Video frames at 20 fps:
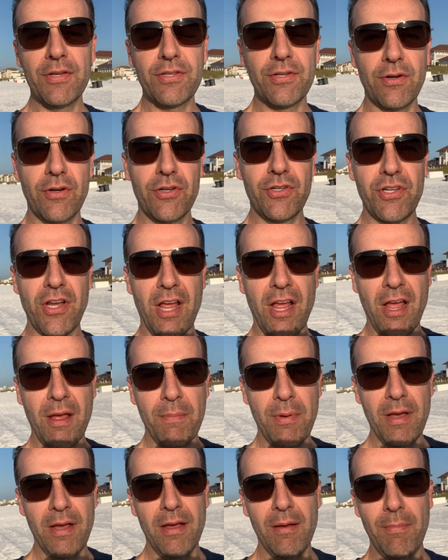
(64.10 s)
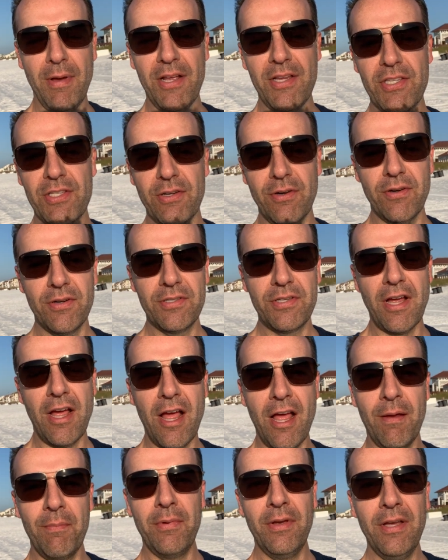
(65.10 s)
a certain job by a certain
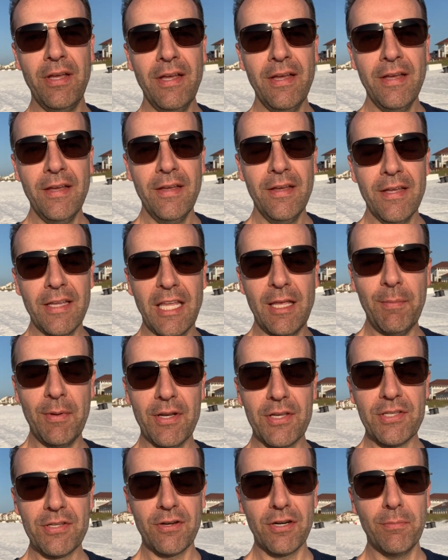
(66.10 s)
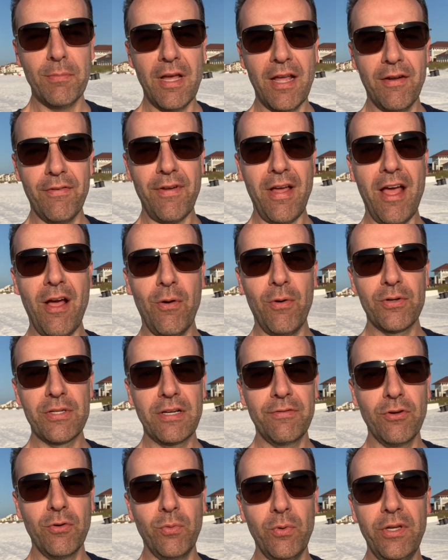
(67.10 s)
time, commit a certain amount of hours
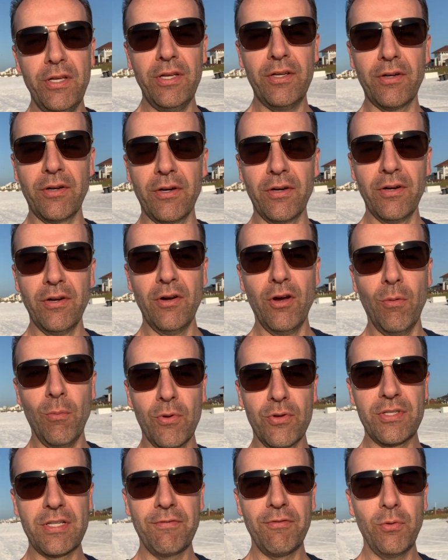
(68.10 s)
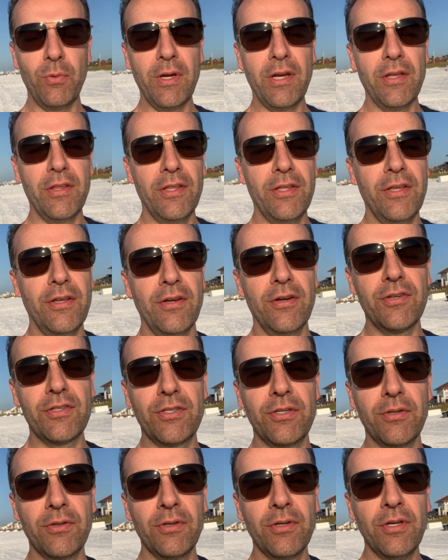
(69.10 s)
every week or almost every week of the year
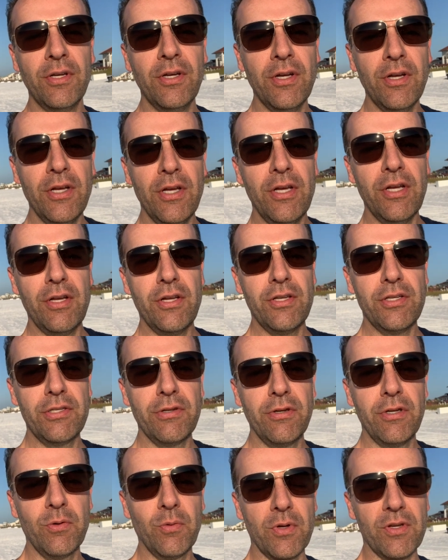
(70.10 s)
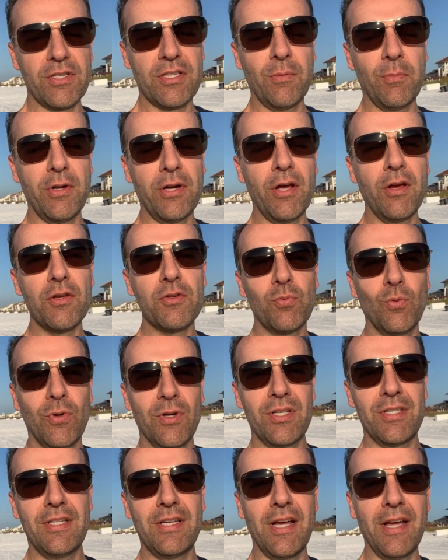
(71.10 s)
to doing what someone else
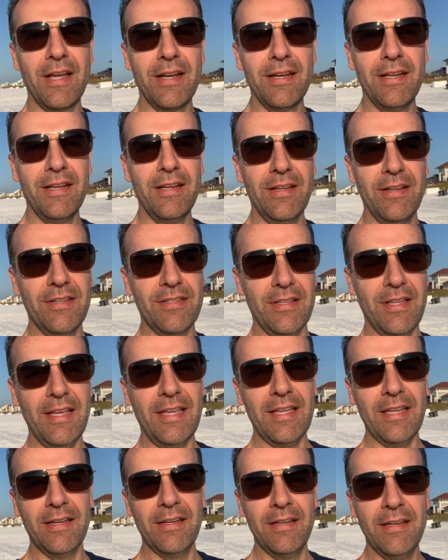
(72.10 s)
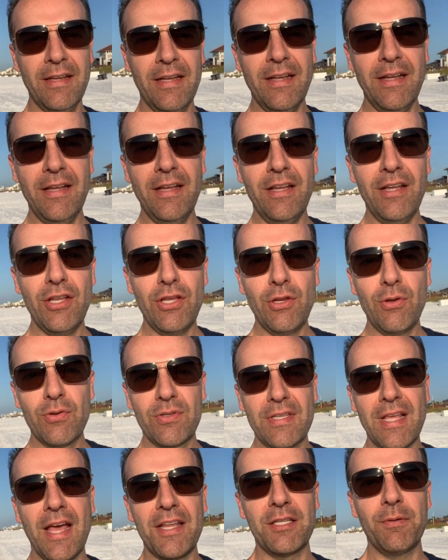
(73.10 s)
wants done so they can
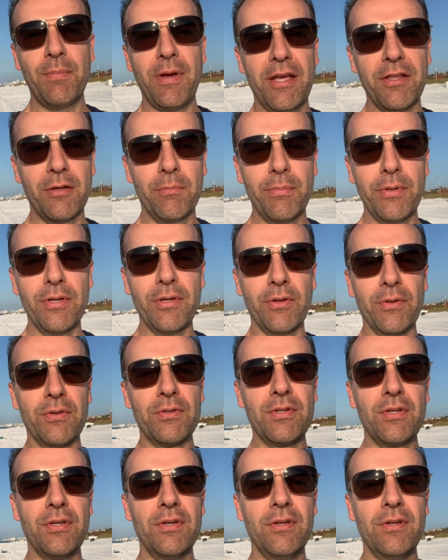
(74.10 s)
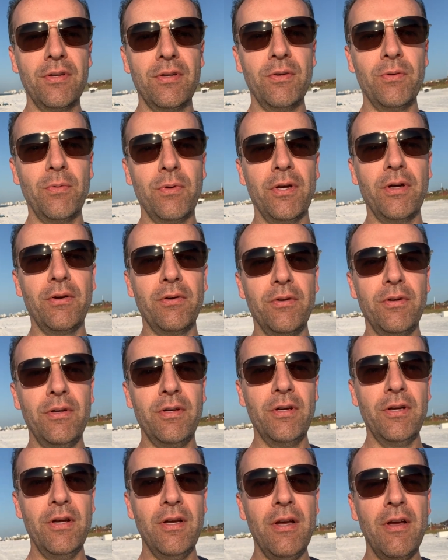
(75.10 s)
use that to pay their bills. Well,
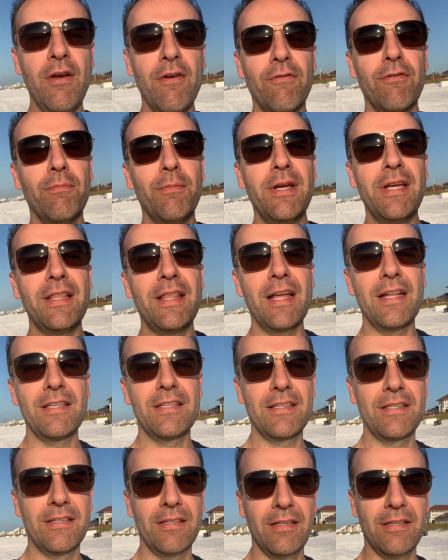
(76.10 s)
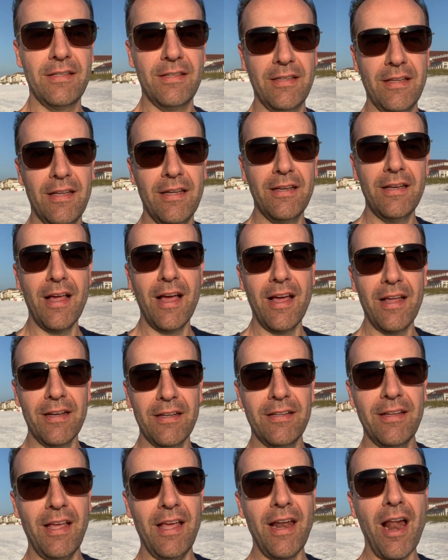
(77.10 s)
for me, that's not
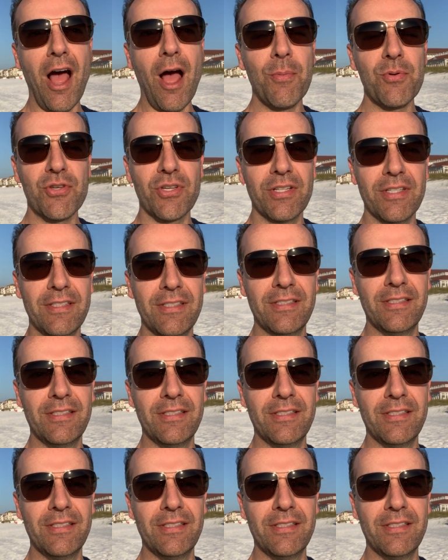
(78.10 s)
an option.